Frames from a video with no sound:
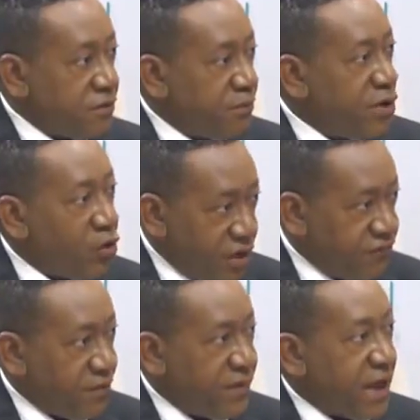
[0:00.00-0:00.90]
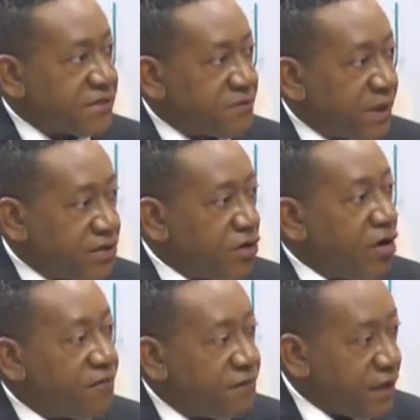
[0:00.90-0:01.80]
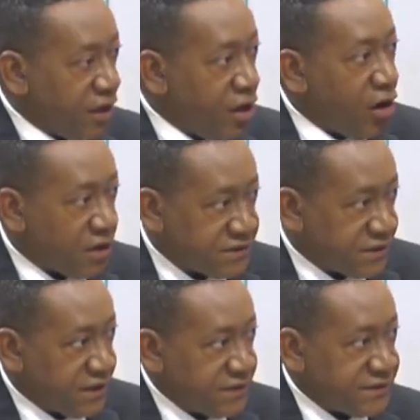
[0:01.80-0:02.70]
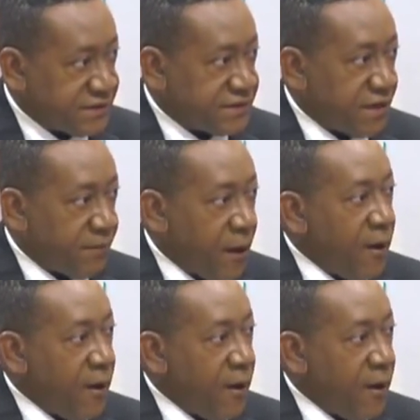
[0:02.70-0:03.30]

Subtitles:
purely from the aspect of the clogs in the system.